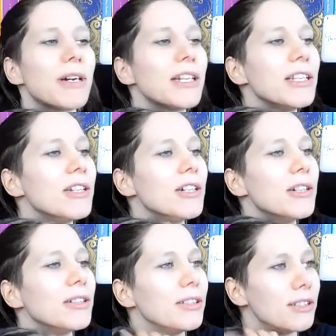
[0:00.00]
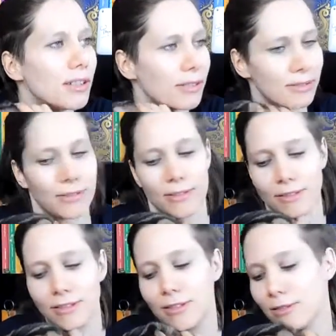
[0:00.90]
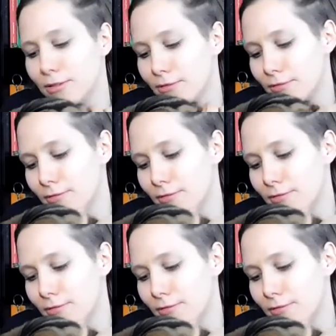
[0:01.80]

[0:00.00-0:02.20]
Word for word: I know you don't. I know.